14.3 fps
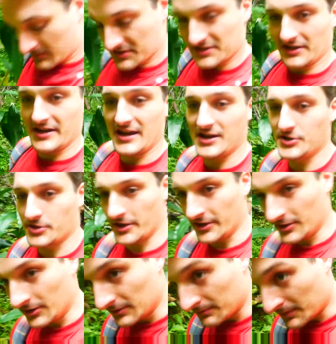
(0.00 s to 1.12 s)
We're still on A
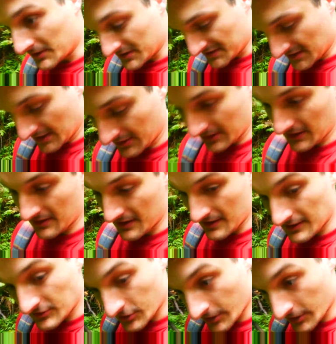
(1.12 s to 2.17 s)
trail, but it's not like the